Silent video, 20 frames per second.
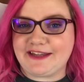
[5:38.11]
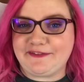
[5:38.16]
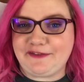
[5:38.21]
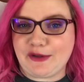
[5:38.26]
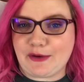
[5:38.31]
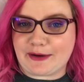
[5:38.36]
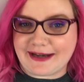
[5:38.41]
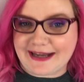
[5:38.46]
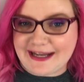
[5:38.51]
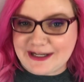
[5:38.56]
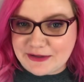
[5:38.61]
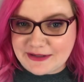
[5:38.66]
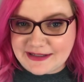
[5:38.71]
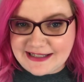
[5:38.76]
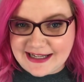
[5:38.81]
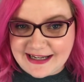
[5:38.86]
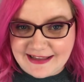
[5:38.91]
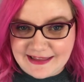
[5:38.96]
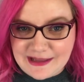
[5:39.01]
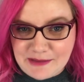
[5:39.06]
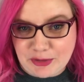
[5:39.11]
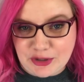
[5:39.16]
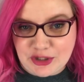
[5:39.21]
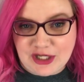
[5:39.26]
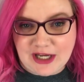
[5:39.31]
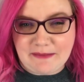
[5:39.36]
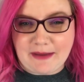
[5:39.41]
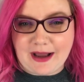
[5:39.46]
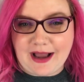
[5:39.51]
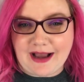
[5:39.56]
If you are interested in the
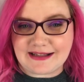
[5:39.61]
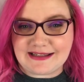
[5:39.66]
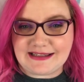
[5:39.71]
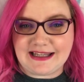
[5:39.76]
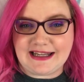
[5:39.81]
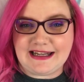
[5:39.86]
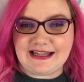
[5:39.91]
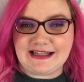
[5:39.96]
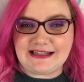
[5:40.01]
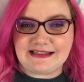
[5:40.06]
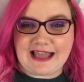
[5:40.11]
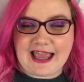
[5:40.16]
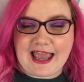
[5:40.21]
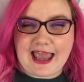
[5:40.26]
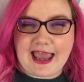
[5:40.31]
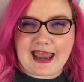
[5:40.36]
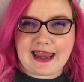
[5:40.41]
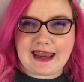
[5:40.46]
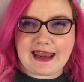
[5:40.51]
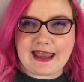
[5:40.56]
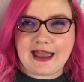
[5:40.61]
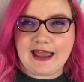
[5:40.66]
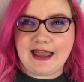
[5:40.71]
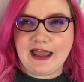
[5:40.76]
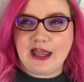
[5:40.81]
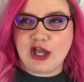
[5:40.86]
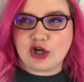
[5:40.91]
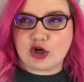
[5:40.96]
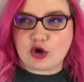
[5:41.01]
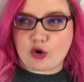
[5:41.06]
Pusheen box, it is a
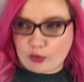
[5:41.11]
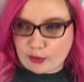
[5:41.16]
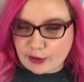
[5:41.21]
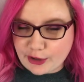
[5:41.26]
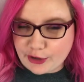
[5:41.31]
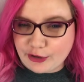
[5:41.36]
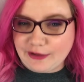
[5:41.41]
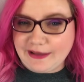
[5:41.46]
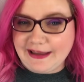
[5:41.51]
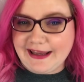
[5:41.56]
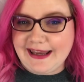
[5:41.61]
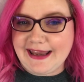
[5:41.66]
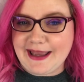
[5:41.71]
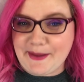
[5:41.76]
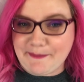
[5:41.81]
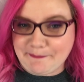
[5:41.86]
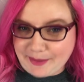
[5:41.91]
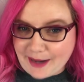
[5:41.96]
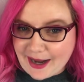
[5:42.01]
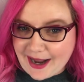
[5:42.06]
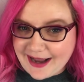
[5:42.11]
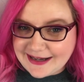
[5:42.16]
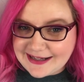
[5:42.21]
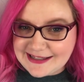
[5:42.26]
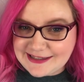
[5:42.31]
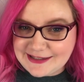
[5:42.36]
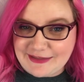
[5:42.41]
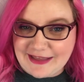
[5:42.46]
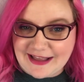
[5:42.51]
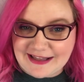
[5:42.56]
quarterly
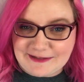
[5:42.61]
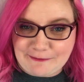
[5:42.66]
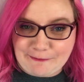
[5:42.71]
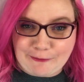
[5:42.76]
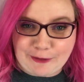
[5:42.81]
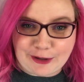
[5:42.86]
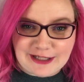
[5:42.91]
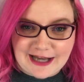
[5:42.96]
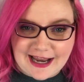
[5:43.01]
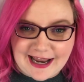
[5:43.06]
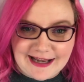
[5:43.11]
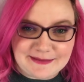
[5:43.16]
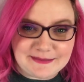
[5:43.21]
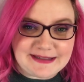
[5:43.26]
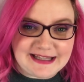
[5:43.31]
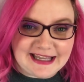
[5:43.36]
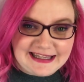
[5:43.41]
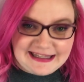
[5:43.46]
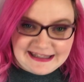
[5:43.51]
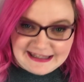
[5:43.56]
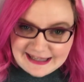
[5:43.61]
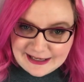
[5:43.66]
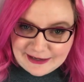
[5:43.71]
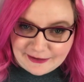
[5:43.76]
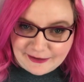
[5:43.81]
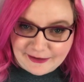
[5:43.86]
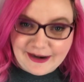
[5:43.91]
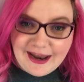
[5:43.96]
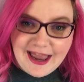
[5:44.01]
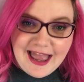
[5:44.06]
box, so that's 4 times a
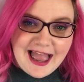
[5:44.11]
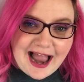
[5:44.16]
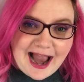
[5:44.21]
year.